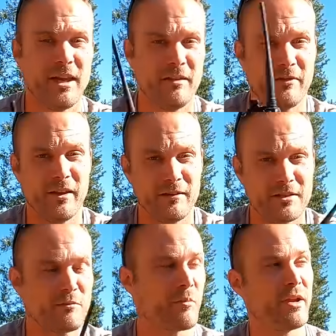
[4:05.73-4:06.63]
If there
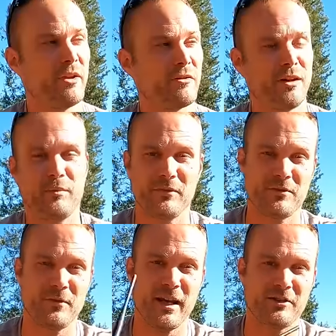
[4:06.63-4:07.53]
is a repeater up
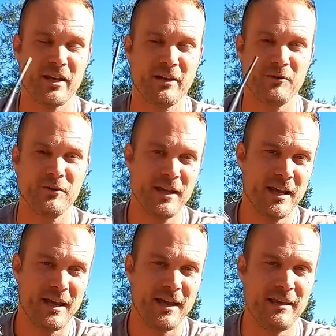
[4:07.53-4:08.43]
to that channel
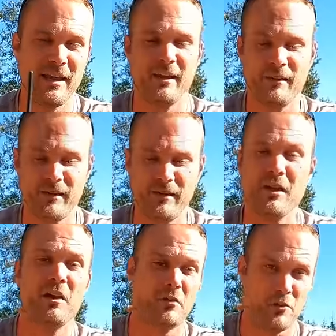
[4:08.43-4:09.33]
in the area,
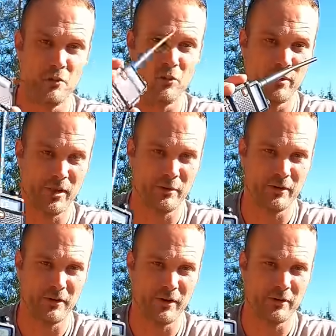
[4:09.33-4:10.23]
you will be able
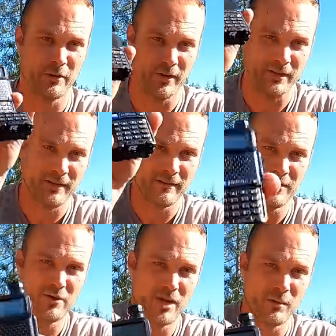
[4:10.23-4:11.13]
to talk to it.
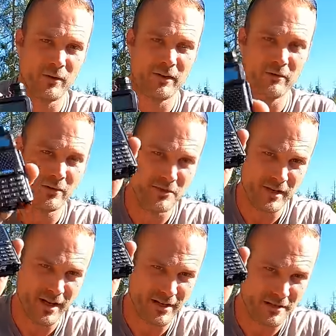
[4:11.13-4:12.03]
The G M R S
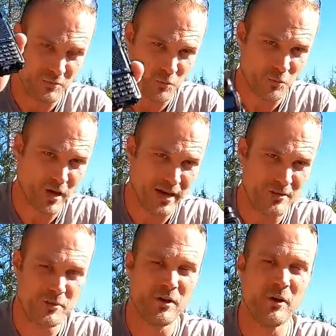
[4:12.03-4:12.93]
version is
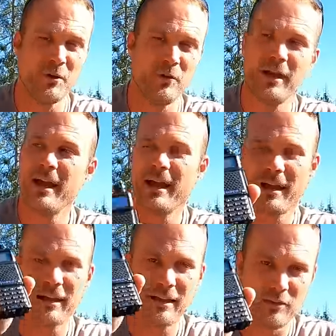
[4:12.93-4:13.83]
ready to go,
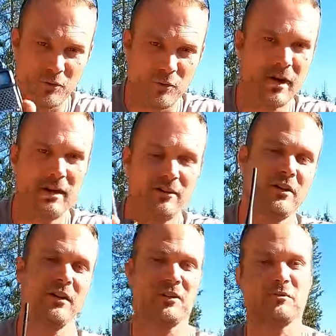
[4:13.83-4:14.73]
and it is ready to
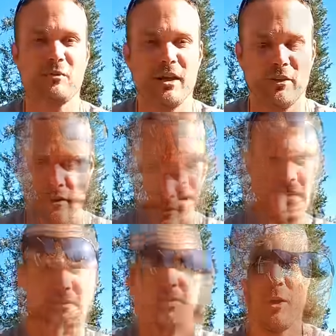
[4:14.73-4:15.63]
talk to
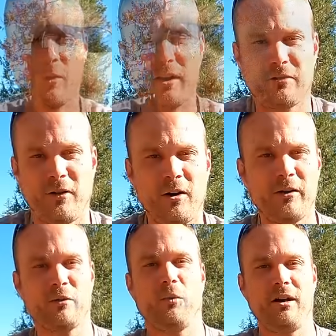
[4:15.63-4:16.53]
repeaters. So as
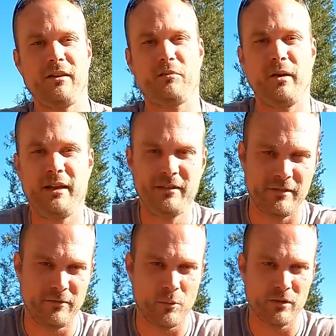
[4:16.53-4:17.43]
far as what is
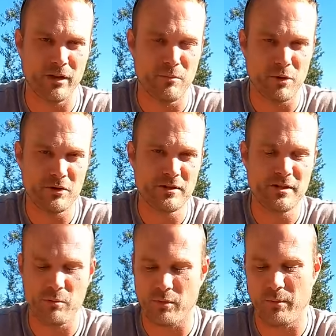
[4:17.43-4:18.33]
best for
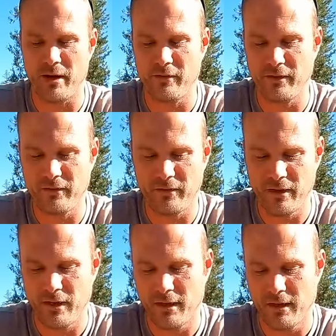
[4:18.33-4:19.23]
emergency preparedness,